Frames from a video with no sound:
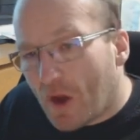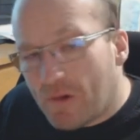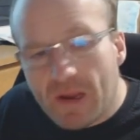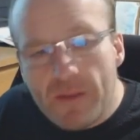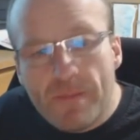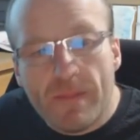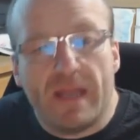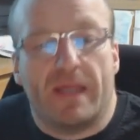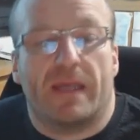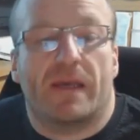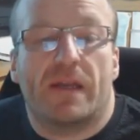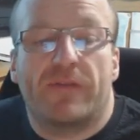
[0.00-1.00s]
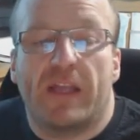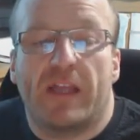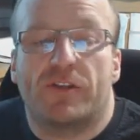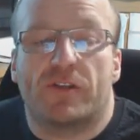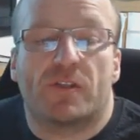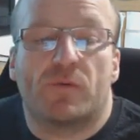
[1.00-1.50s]
A great many
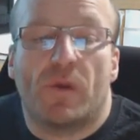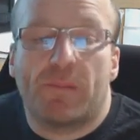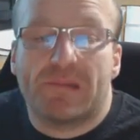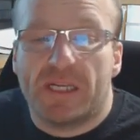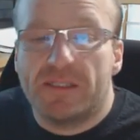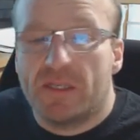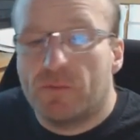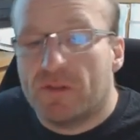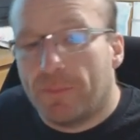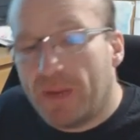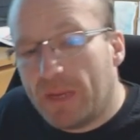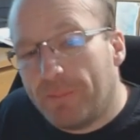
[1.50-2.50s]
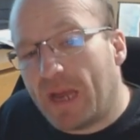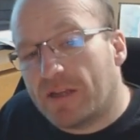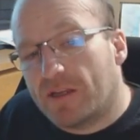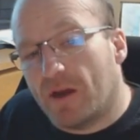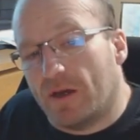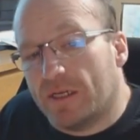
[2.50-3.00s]
adventures were presented with the big
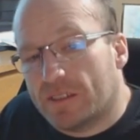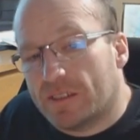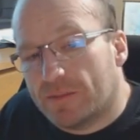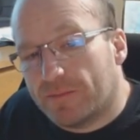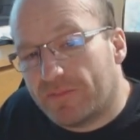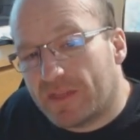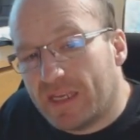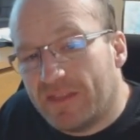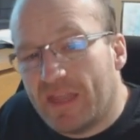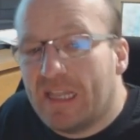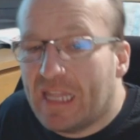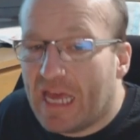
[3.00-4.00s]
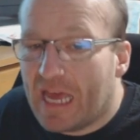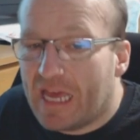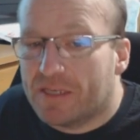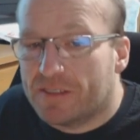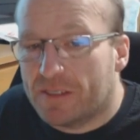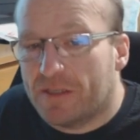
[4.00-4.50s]
bad guys in their
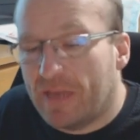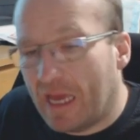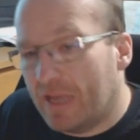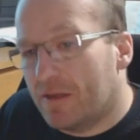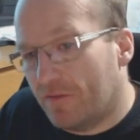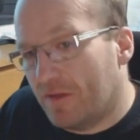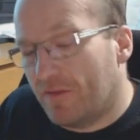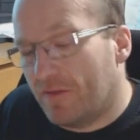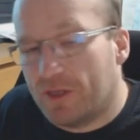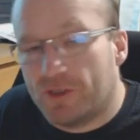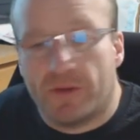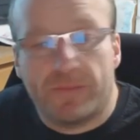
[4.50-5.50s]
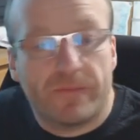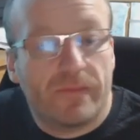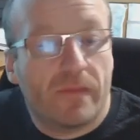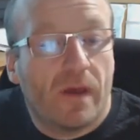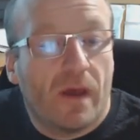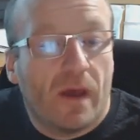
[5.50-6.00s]
lairs at the end of the adventure.
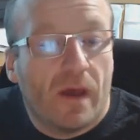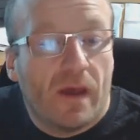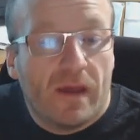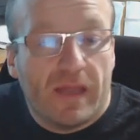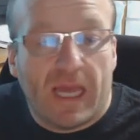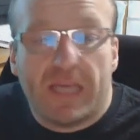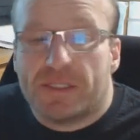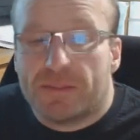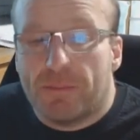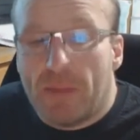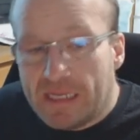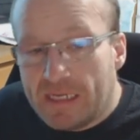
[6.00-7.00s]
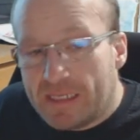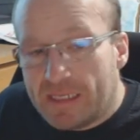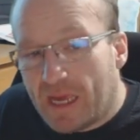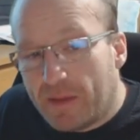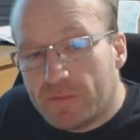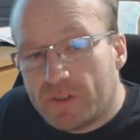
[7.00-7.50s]
Yes, many
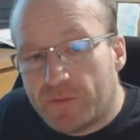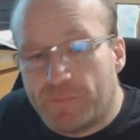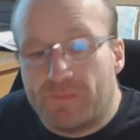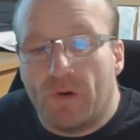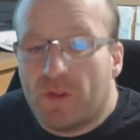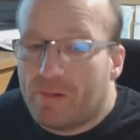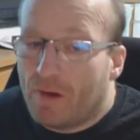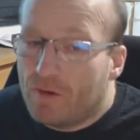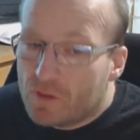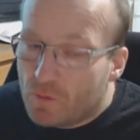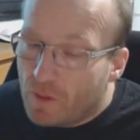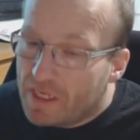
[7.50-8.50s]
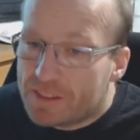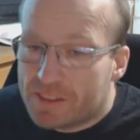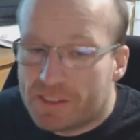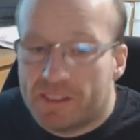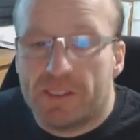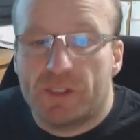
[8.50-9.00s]
DMs brought their own
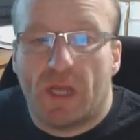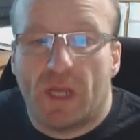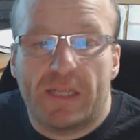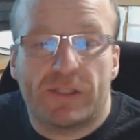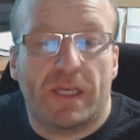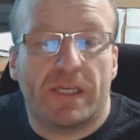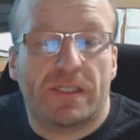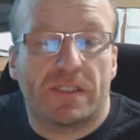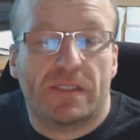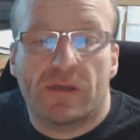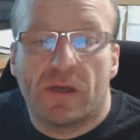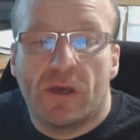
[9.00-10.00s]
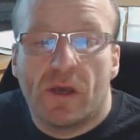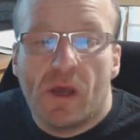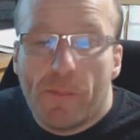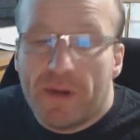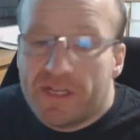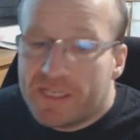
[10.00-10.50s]
twists and changed this,
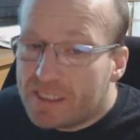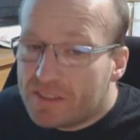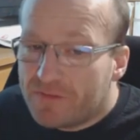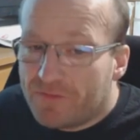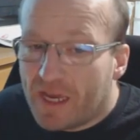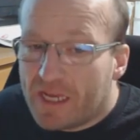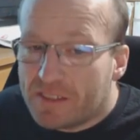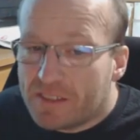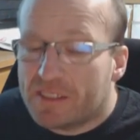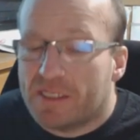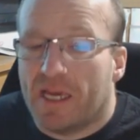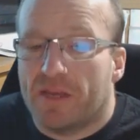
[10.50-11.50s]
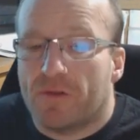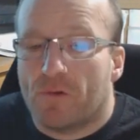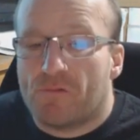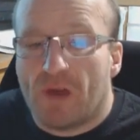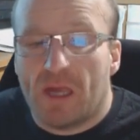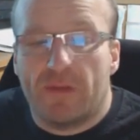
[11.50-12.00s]
but it is fair to say
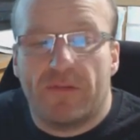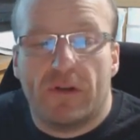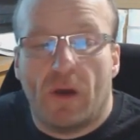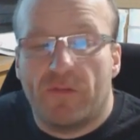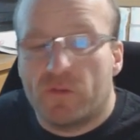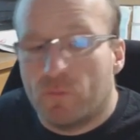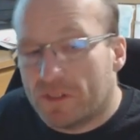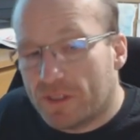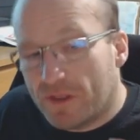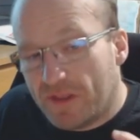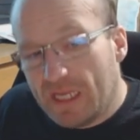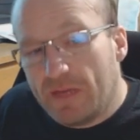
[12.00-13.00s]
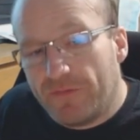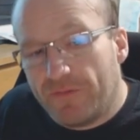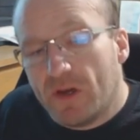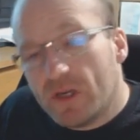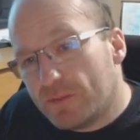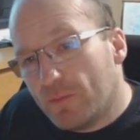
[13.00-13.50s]
that Ravenloft was the
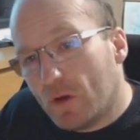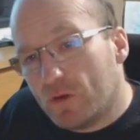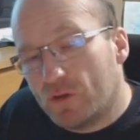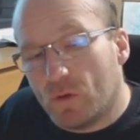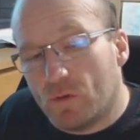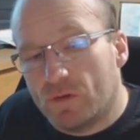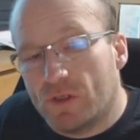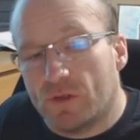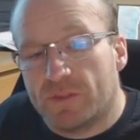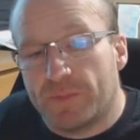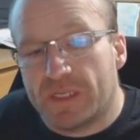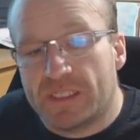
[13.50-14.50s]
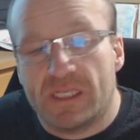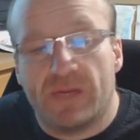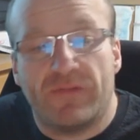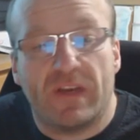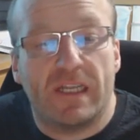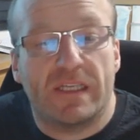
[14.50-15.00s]
first module to
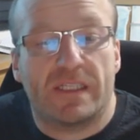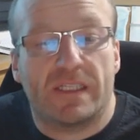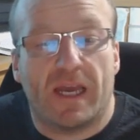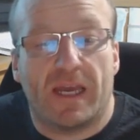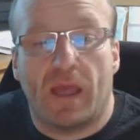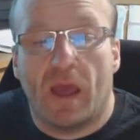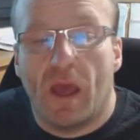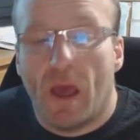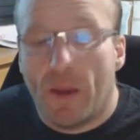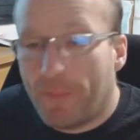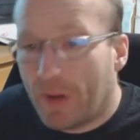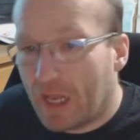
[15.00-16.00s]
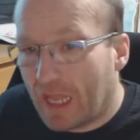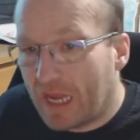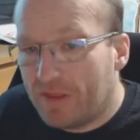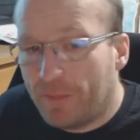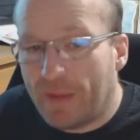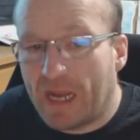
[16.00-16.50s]
specifically say,
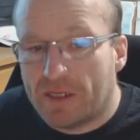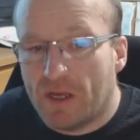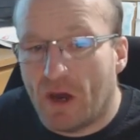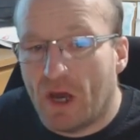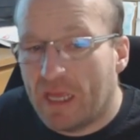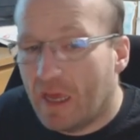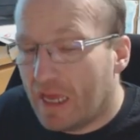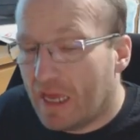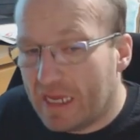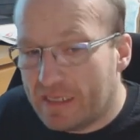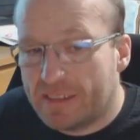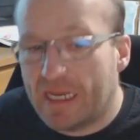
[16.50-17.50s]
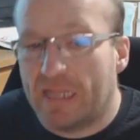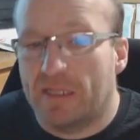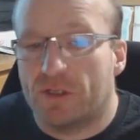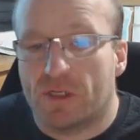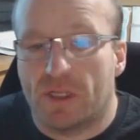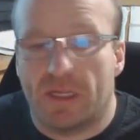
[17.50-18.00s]
play the bad guy
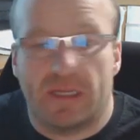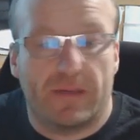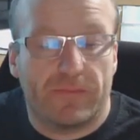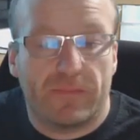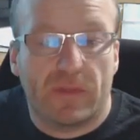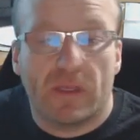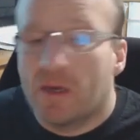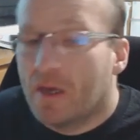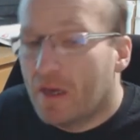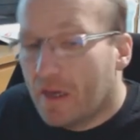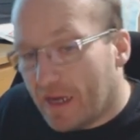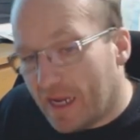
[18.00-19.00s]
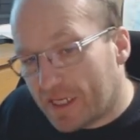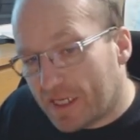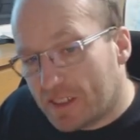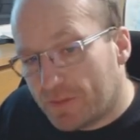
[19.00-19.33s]
intelligently. It